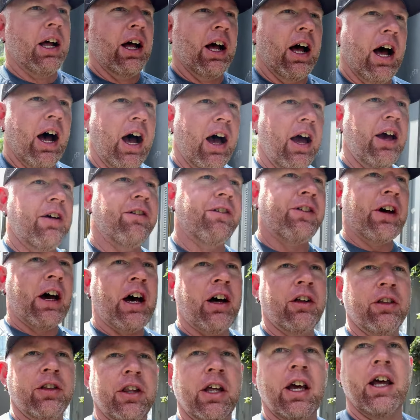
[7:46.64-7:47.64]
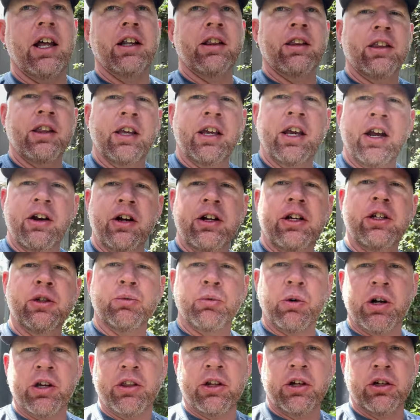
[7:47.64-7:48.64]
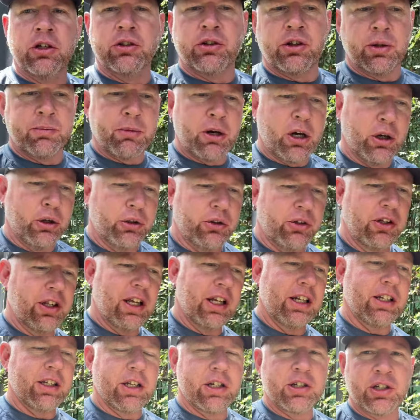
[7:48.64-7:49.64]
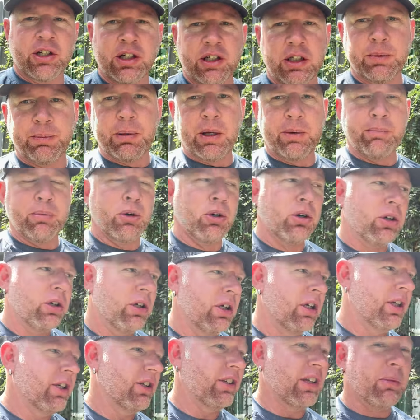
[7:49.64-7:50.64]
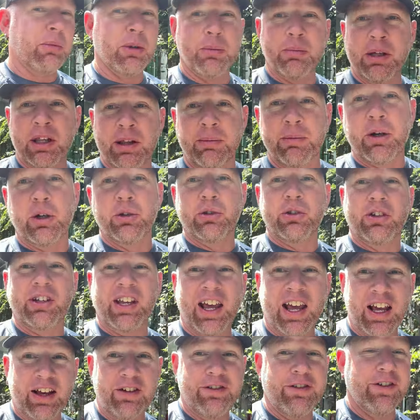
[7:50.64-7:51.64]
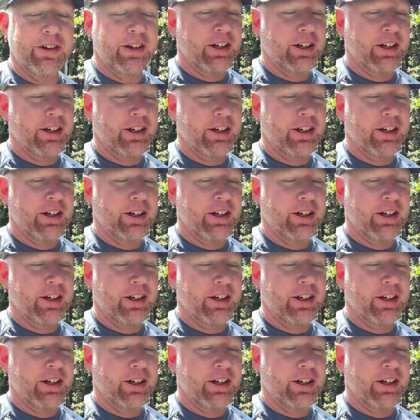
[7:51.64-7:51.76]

I have found that the areas where there is the most indigenous people seem to be the most safe.